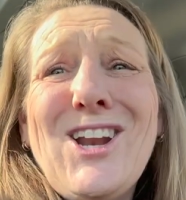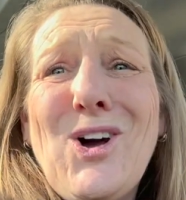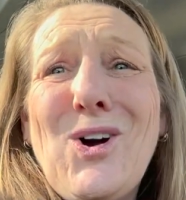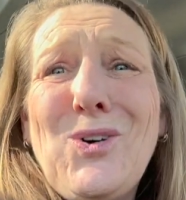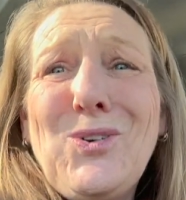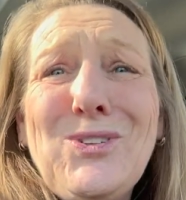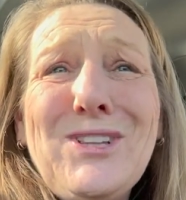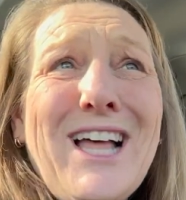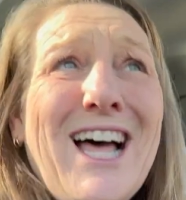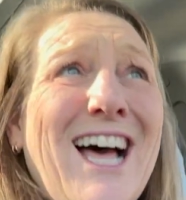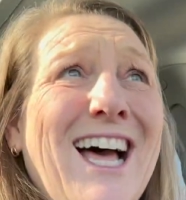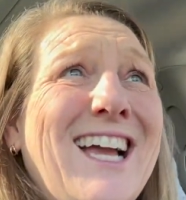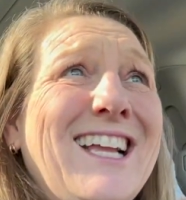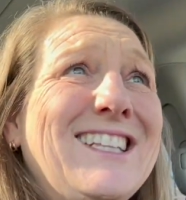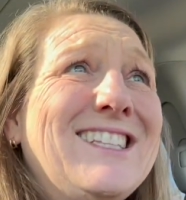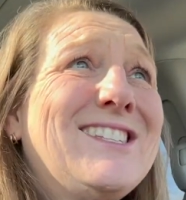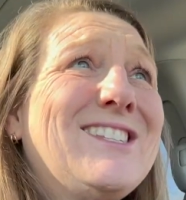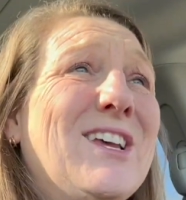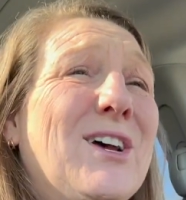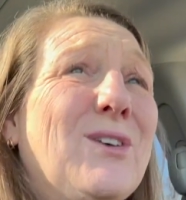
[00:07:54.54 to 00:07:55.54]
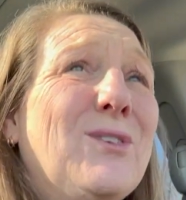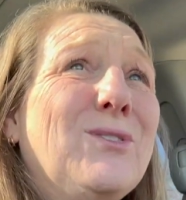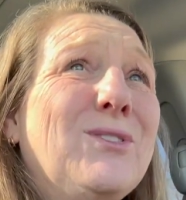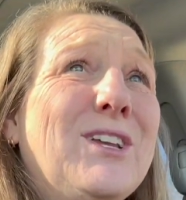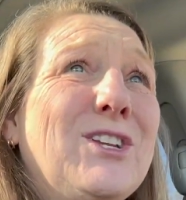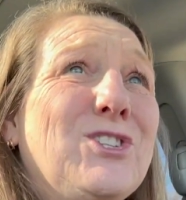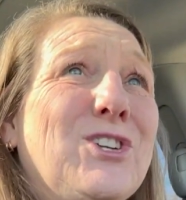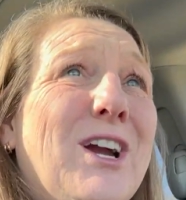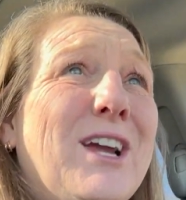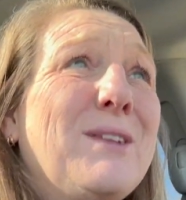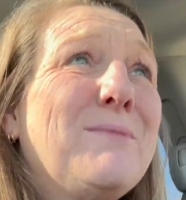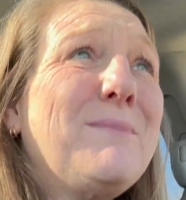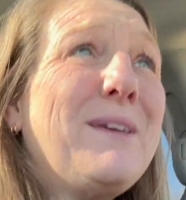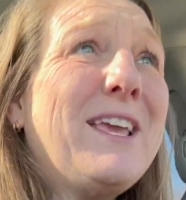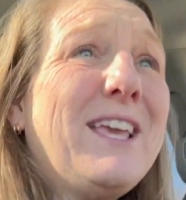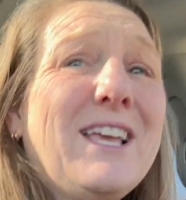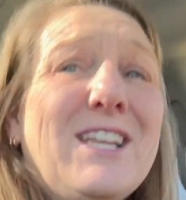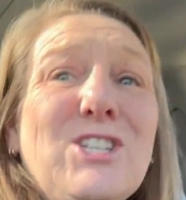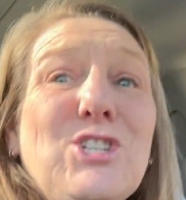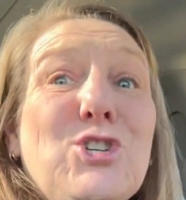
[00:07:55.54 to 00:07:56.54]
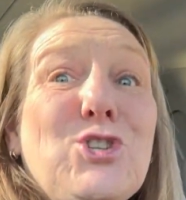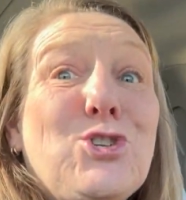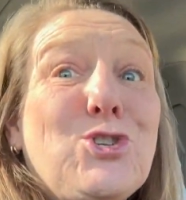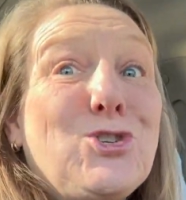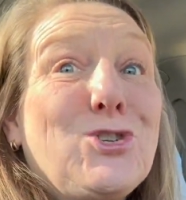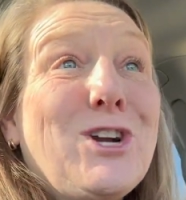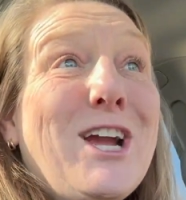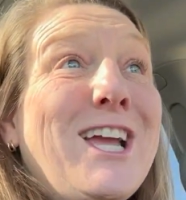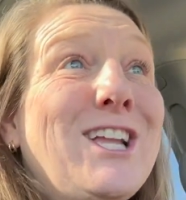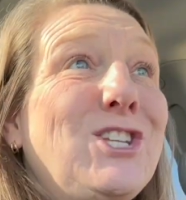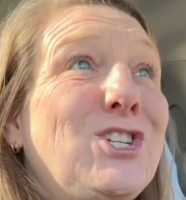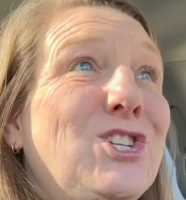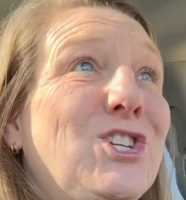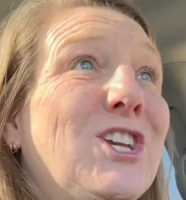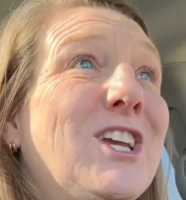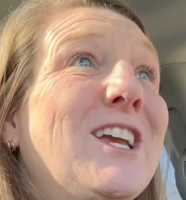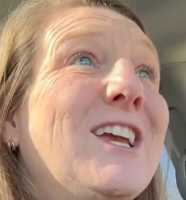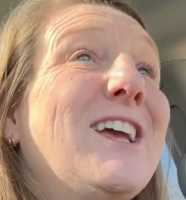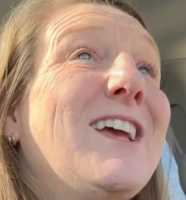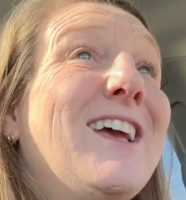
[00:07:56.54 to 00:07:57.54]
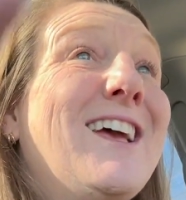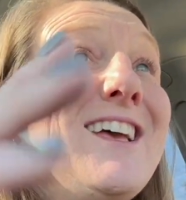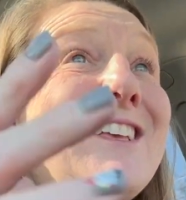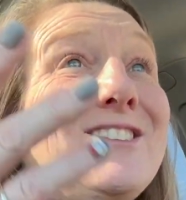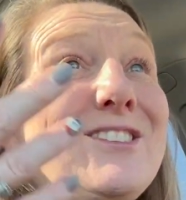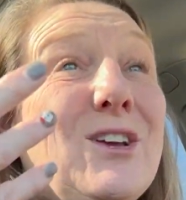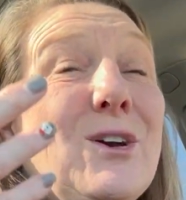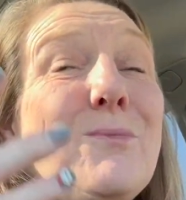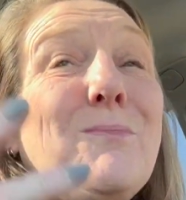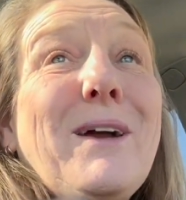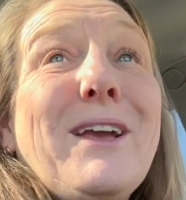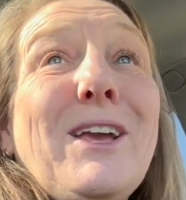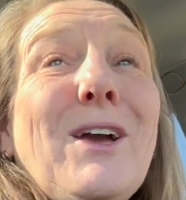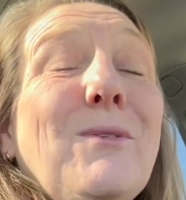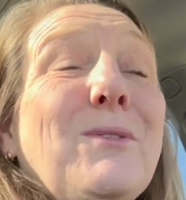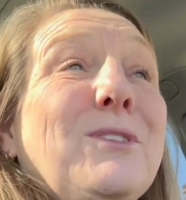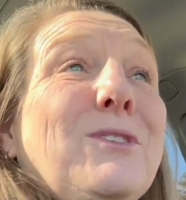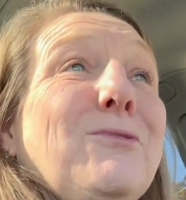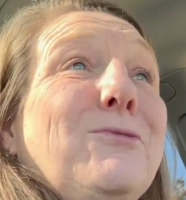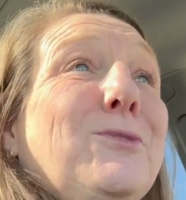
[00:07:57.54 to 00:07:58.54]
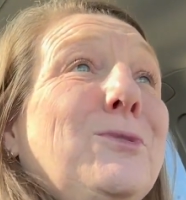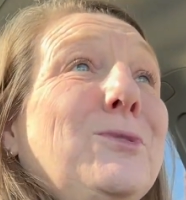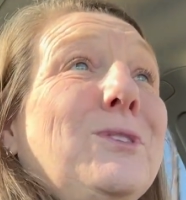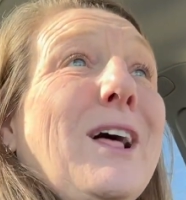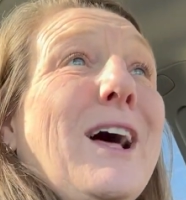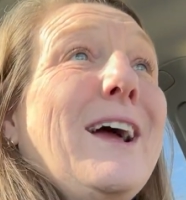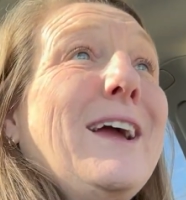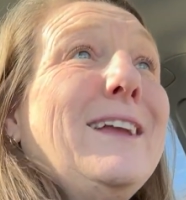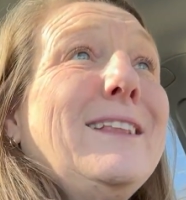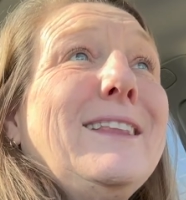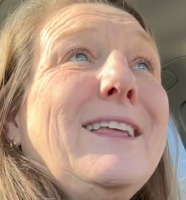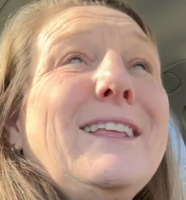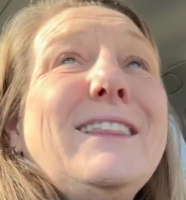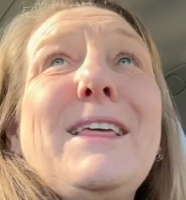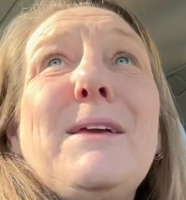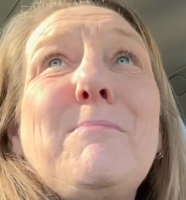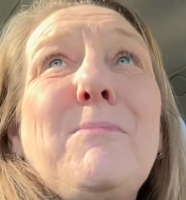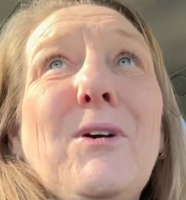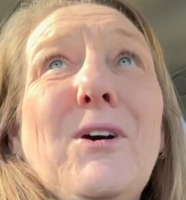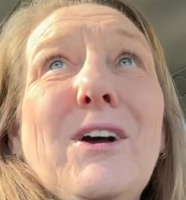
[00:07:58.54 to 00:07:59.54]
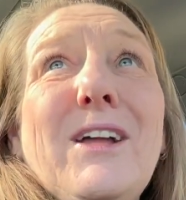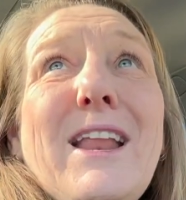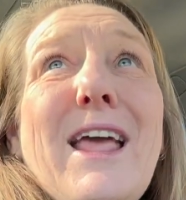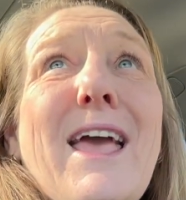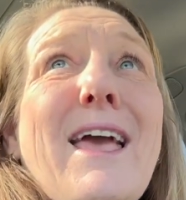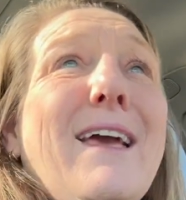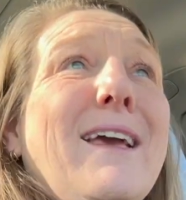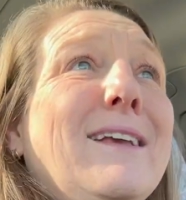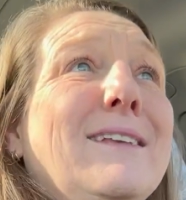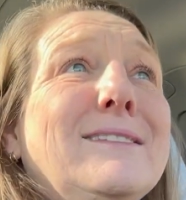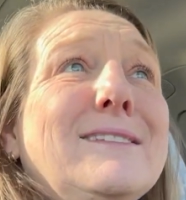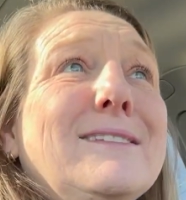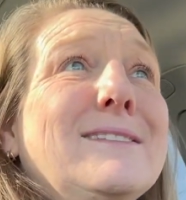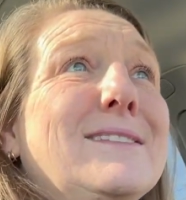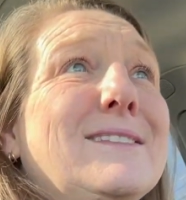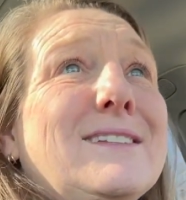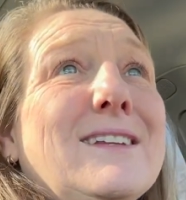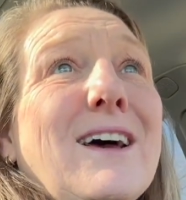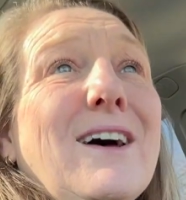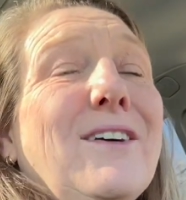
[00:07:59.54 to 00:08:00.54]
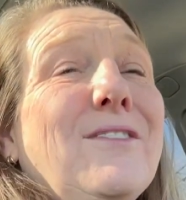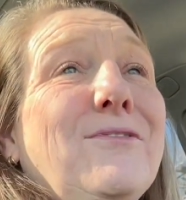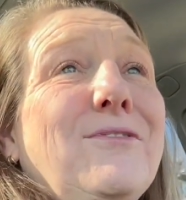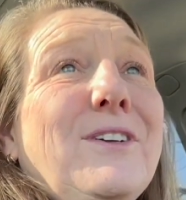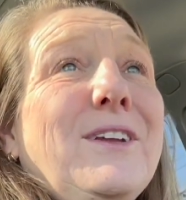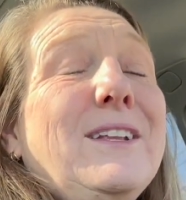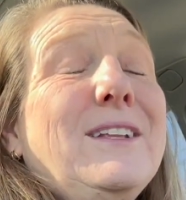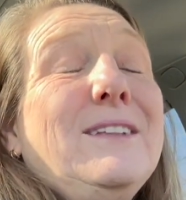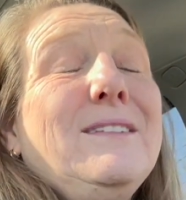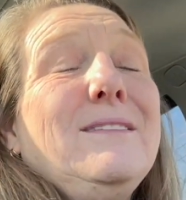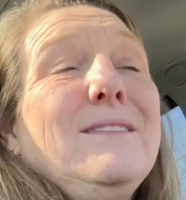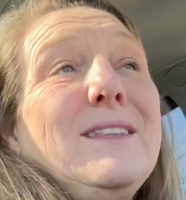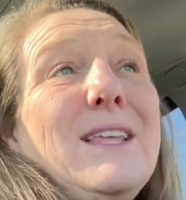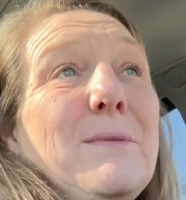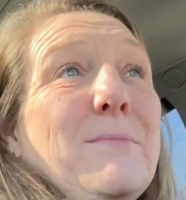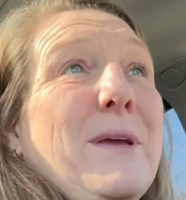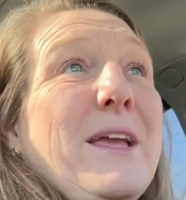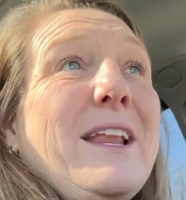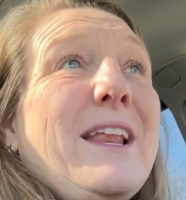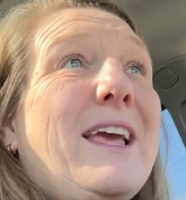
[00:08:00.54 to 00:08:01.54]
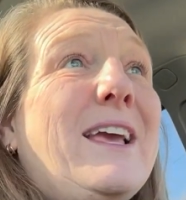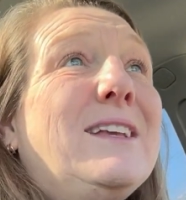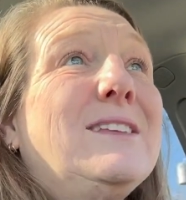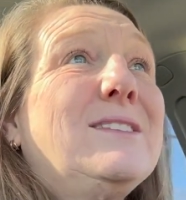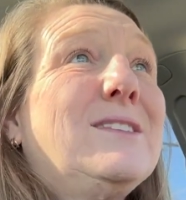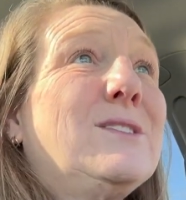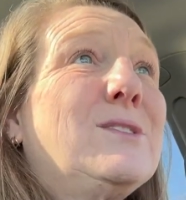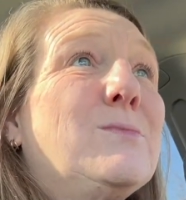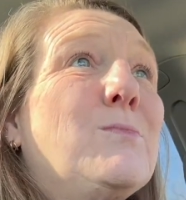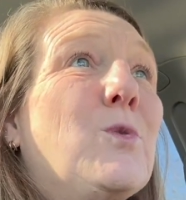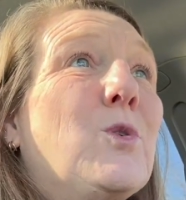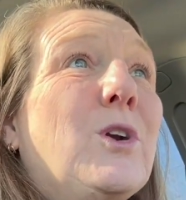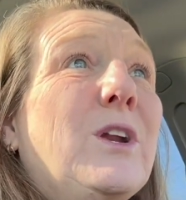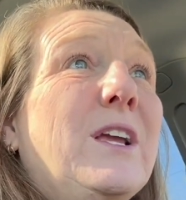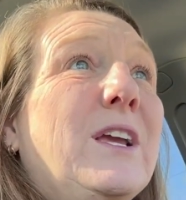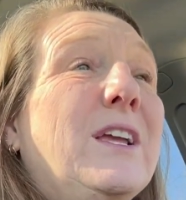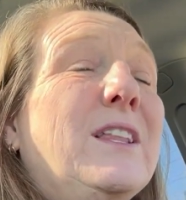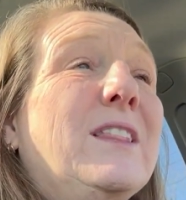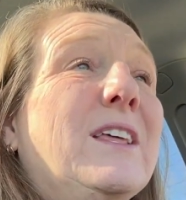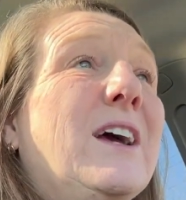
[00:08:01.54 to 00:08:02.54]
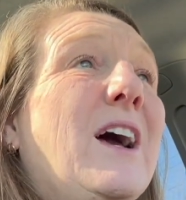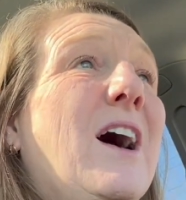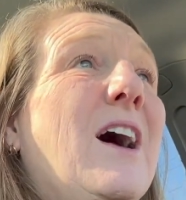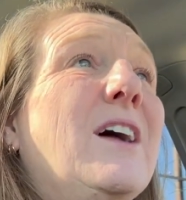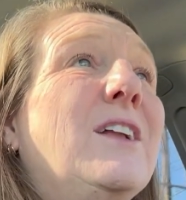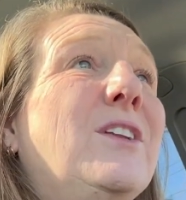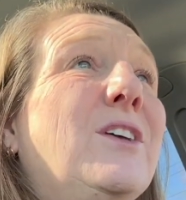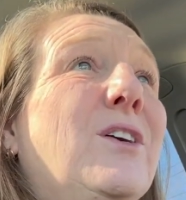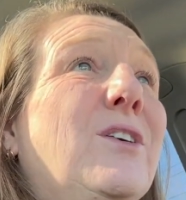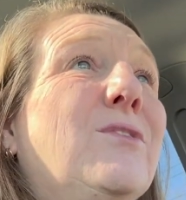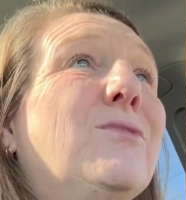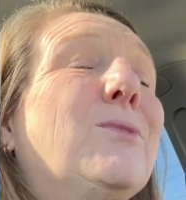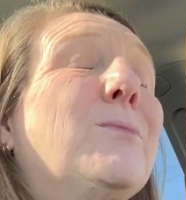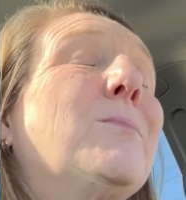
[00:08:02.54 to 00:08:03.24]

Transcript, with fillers: a whole lot, so they try to make it stretch. So by going to Food Lion, like they bought eggs and stuff, and they made eggs this morning in the condo for